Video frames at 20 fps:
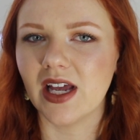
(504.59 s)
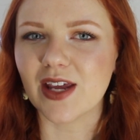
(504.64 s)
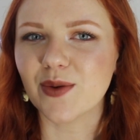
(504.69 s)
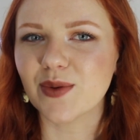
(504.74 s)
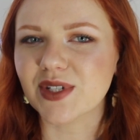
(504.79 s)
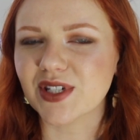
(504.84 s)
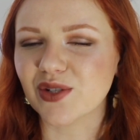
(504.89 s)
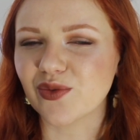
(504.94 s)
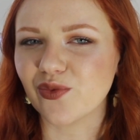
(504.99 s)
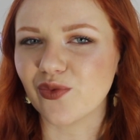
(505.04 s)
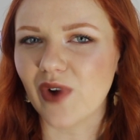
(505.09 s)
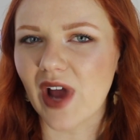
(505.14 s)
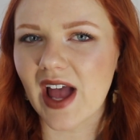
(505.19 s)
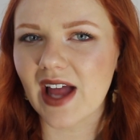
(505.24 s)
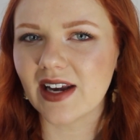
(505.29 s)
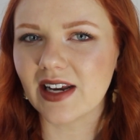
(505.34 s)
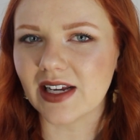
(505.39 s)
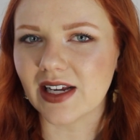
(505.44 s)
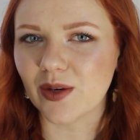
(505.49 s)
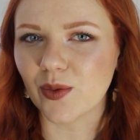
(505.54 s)
He was in
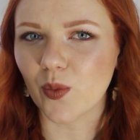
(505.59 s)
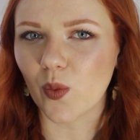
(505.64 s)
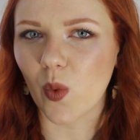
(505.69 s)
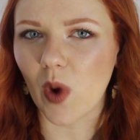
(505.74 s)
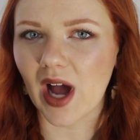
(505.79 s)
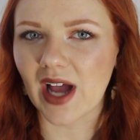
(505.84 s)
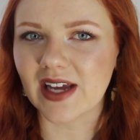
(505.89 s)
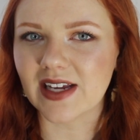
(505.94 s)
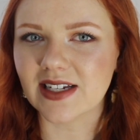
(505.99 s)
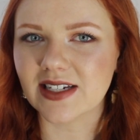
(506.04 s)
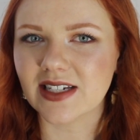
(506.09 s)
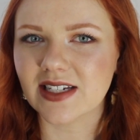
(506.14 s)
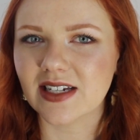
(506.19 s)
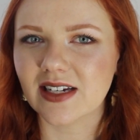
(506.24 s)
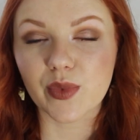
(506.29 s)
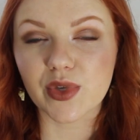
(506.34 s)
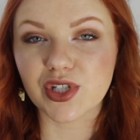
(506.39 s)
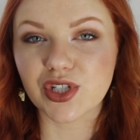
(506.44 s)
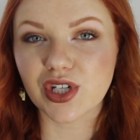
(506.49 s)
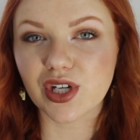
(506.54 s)
red and white,
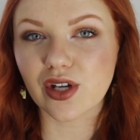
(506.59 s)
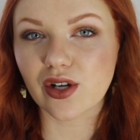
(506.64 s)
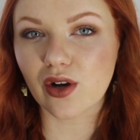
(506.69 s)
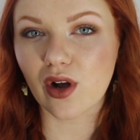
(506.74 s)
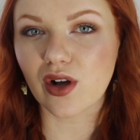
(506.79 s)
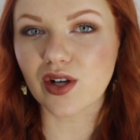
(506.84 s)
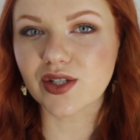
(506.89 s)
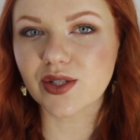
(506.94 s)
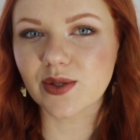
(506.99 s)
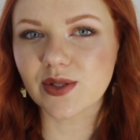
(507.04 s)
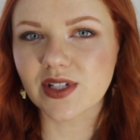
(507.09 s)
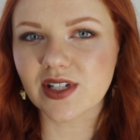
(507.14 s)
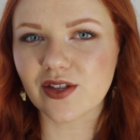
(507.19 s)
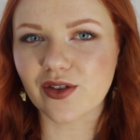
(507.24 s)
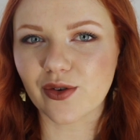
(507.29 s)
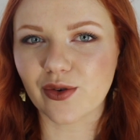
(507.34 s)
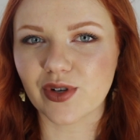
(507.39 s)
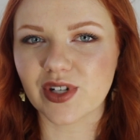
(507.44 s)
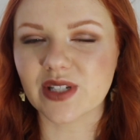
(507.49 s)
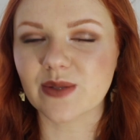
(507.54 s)
but she could also see
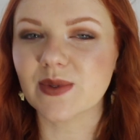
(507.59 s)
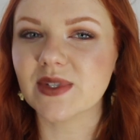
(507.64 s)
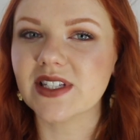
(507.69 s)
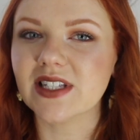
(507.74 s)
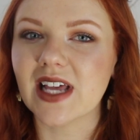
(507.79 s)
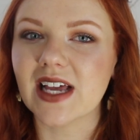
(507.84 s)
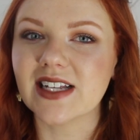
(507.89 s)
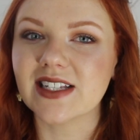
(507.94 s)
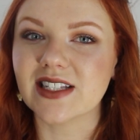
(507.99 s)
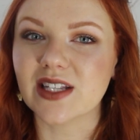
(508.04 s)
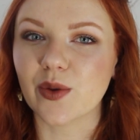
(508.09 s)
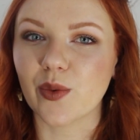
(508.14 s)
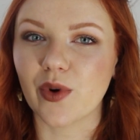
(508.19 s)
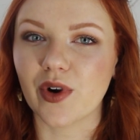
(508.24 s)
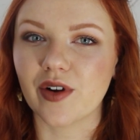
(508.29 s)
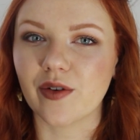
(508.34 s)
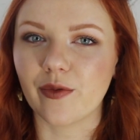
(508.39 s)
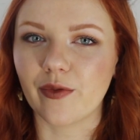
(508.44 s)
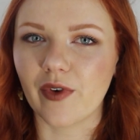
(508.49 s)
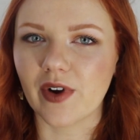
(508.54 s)
the Christmas lights that
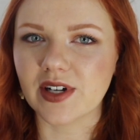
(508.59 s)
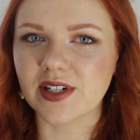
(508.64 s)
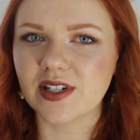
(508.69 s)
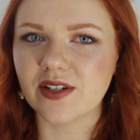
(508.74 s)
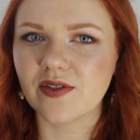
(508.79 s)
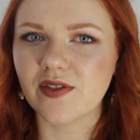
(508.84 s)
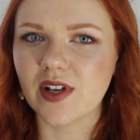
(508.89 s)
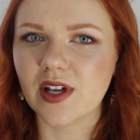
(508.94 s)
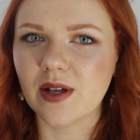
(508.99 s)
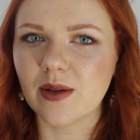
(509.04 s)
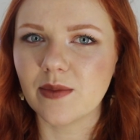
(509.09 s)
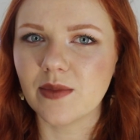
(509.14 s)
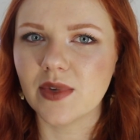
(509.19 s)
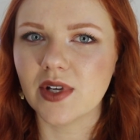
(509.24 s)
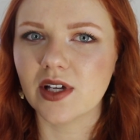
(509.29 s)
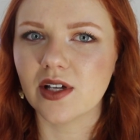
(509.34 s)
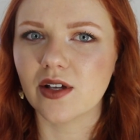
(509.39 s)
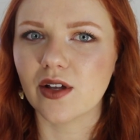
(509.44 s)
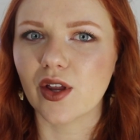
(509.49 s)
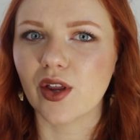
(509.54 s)
were in front of him
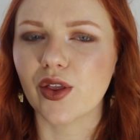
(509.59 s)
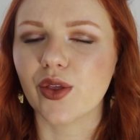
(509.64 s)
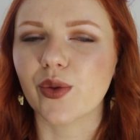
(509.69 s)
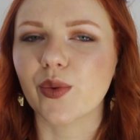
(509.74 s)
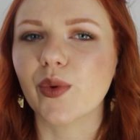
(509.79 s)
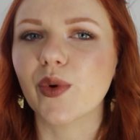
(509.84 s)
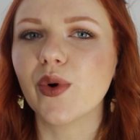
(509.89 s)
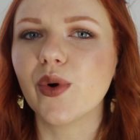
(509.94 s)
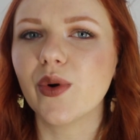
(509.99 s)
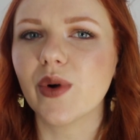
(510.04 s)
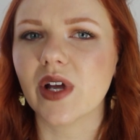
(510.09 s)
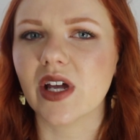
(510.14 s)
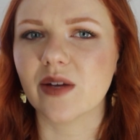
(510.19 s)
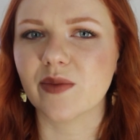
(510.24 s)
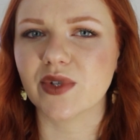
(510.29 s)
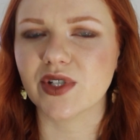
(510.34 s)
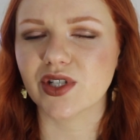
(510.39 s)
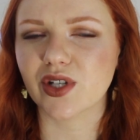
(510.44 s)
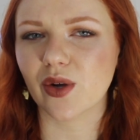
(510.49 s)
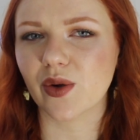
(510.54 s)
through
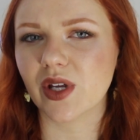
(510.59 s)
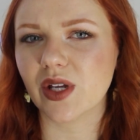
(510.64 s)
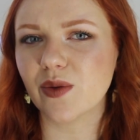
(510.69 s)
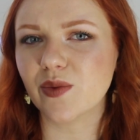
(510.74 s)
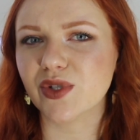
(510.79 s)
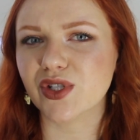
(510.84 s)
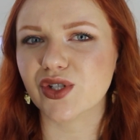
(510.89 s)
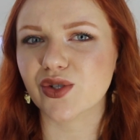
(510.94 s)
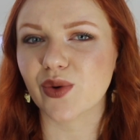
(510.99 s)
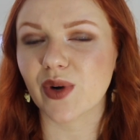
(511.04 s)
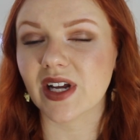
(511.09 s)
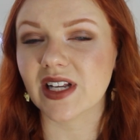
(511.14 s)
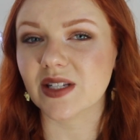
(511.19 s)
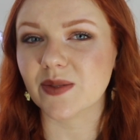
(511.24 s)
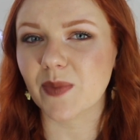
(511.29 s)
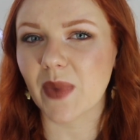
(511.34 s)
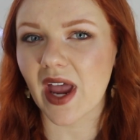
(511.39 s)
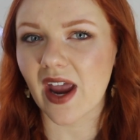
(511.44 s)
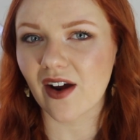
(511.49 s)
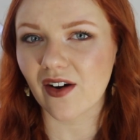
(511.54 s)
him as though he was
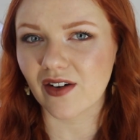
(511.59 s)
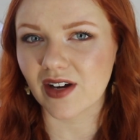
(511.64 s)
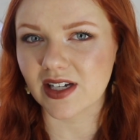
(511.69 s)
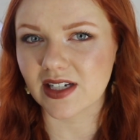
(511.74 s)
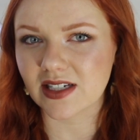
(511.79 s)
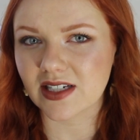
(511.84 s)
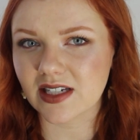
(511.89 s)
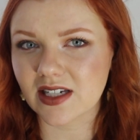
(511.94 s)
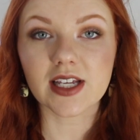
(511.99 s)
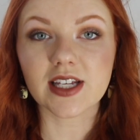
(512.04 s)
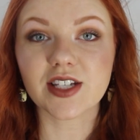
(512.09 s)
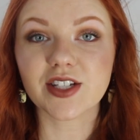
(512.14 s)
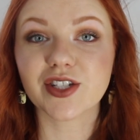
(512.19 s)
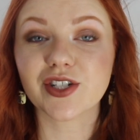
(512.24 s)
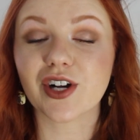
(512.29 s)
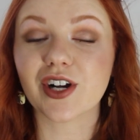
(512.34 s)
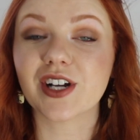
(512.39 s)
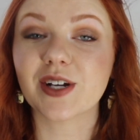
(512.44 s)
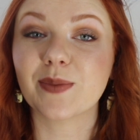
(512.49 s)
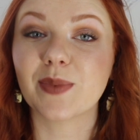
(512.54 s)
transparent. He
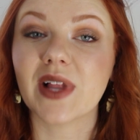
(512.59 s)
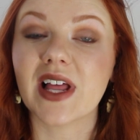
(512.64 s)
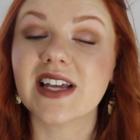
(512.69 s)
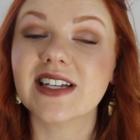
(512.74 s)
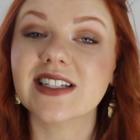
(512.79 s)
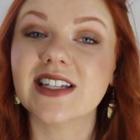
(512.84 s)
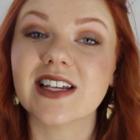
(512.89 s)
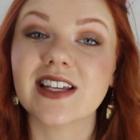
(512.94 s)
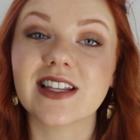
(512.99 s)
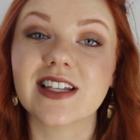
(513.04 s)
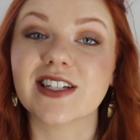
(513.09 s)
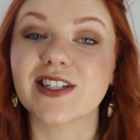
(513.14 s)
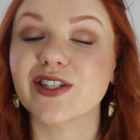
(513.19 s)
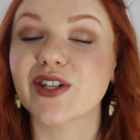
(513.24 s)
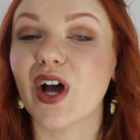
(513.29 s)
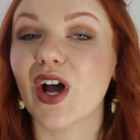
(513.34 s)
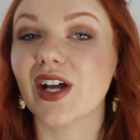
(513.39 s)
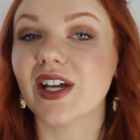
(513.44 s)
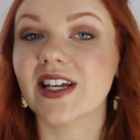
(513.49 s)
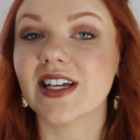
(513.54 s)
started placing the
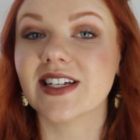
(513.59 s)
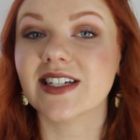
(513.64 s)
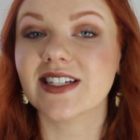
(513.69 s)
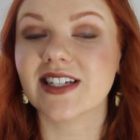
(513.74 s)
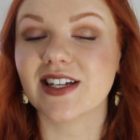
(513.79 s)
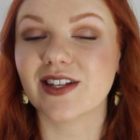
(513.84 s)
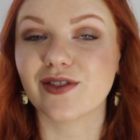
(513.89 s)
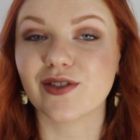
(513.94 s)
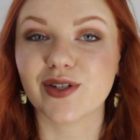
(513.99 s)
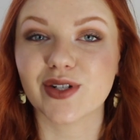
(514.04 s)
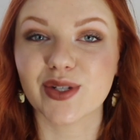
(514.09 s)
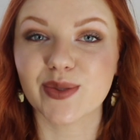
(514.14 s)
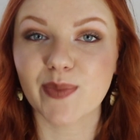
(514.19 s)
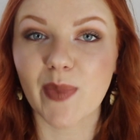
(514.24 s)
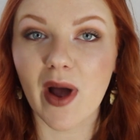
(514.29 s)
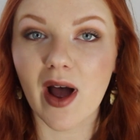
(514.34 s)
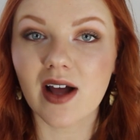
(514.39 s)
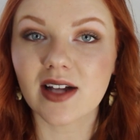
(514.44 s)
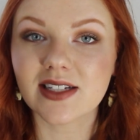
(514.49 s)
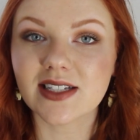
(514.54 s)
stockings in their
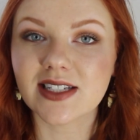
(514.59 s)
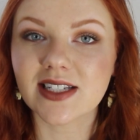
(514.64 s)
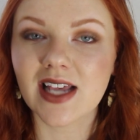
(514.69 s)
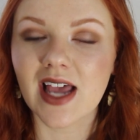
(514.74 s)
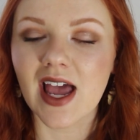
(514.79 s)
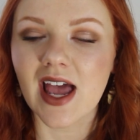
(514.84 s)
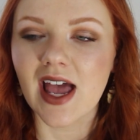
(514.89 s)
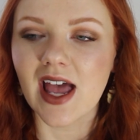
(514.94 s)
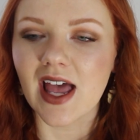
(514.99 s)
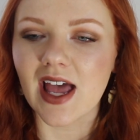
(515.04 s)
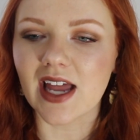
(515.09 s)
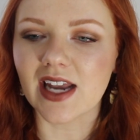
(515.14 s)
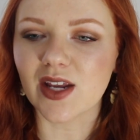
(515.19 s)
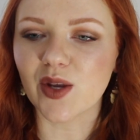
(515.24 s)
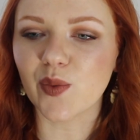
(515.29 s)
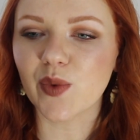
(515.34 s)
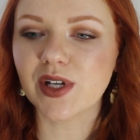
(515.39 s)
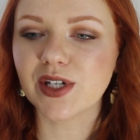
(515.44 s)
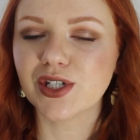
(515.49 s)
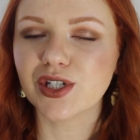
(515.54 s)
spots and
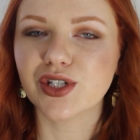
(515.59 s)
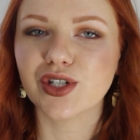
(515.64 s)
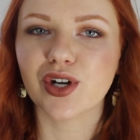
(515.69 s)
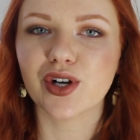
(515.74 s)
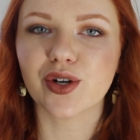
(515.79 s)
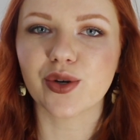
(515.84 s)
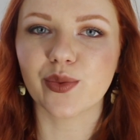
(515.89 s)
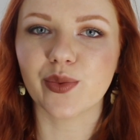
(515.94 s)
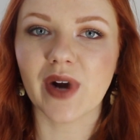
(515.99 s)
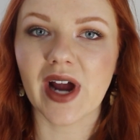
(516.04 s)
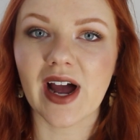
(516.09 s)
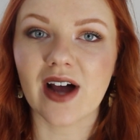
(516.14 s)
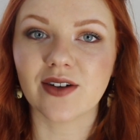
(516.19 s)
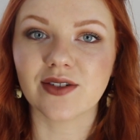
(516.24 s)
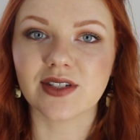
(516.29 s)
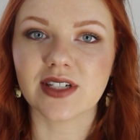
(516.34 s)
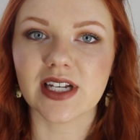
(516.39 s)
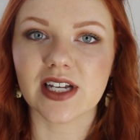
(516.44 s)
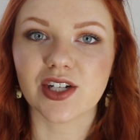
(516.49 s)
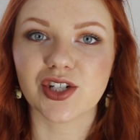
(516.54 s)
he went to turn
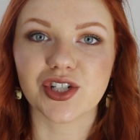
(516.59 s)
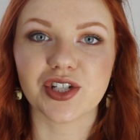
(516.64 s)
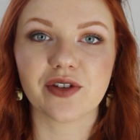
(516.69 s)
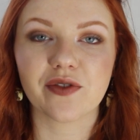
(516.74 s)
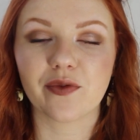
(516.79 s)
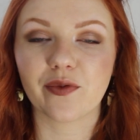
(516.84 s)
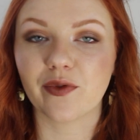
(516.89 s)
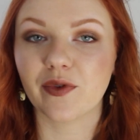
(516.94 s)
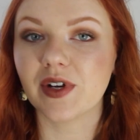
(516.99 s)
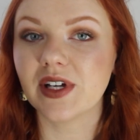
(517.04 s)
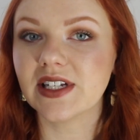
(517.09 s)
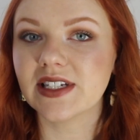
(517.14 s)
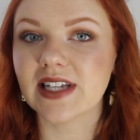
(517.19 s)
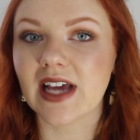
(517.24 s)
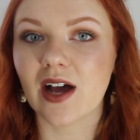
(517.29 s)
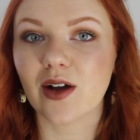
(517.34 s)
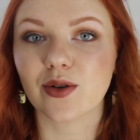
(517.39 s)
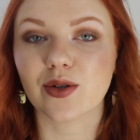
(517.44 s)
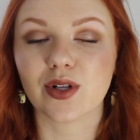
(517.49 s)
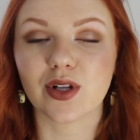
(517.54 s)
around and she freaked
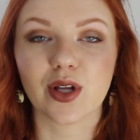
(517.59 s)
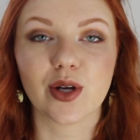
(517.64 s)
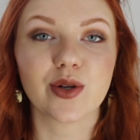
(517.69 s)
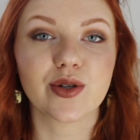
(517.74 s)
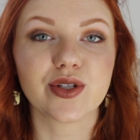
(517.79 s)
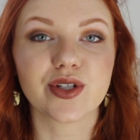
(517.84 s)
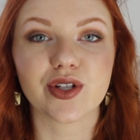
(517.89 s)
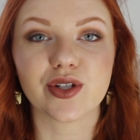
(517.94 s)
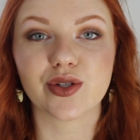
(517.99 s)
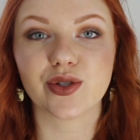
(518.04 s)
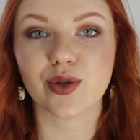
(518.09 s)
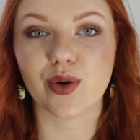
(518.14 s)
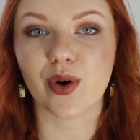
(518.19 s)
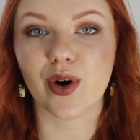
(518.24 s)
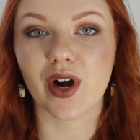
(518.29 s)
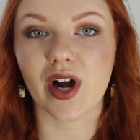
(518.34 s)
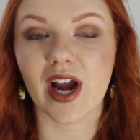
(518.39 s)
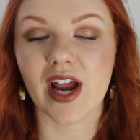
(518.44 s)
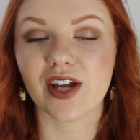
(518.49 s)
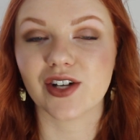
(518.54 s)
out, closed the
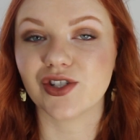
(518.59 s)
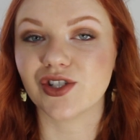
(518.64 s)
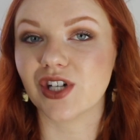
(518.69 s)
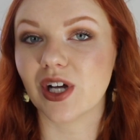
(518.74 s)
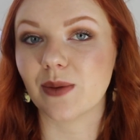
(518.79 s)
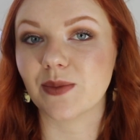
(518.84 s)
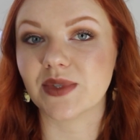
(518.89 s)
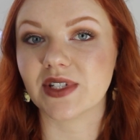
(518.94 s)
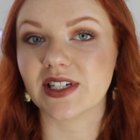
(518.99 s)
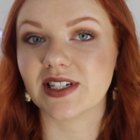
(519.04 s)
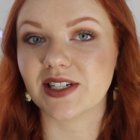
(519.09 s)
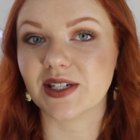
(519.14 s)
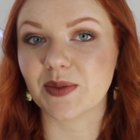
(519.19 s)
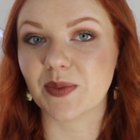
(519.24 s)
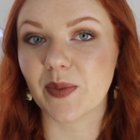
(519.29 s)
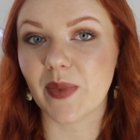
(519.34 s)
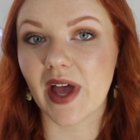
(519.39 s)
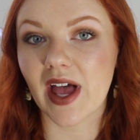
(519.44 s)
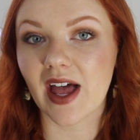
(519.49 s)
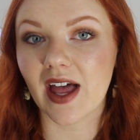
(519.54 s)
door and jumped
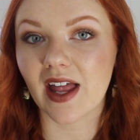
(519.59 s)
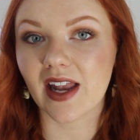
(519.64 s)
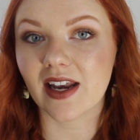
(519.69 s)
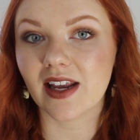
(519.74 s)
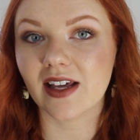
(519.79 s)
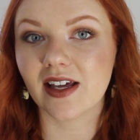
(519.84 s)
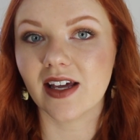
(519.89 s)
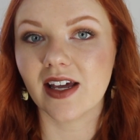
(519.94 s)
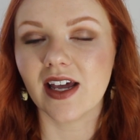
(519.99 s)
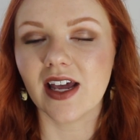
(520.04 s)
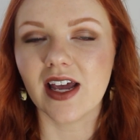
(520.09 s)
into bed.